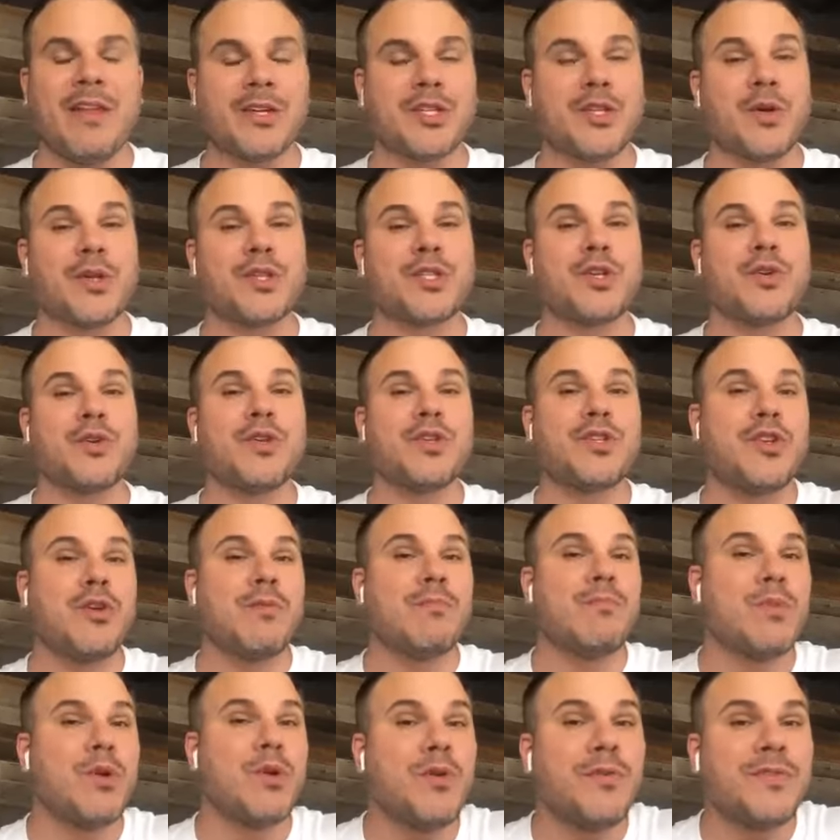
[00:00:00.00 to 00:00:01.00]
So as soon as you
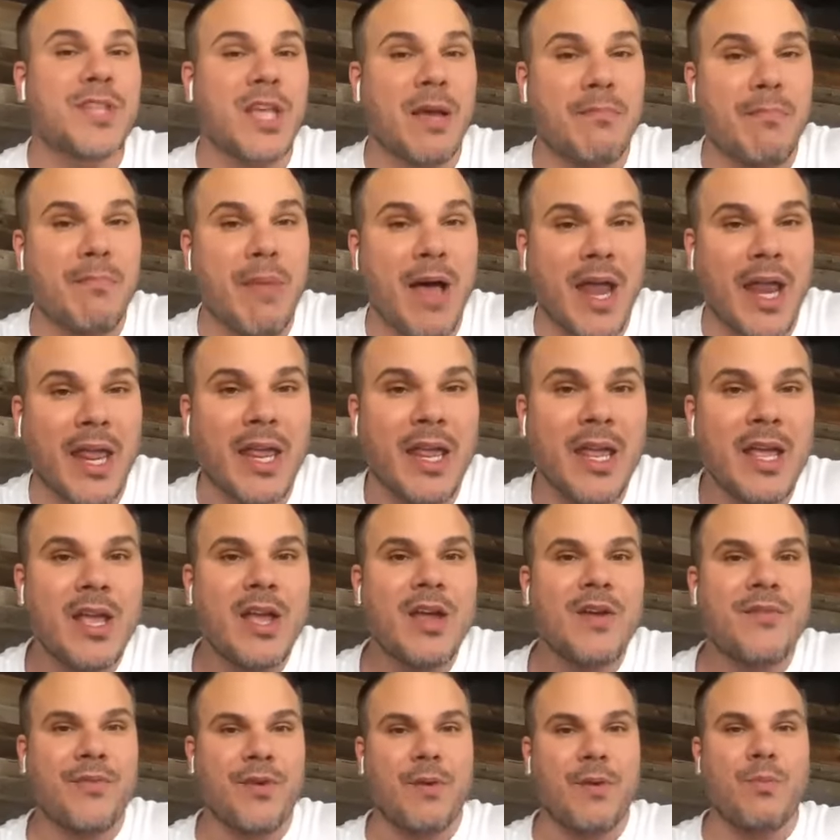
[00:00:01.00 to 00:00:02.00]
move somebody
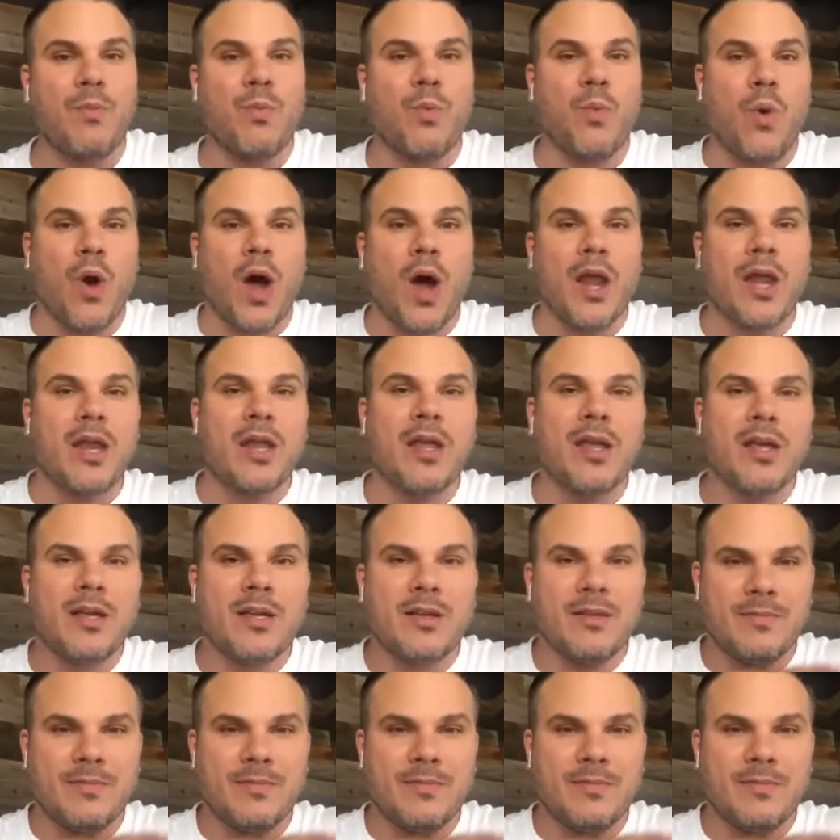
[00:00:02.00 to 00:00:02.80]
from one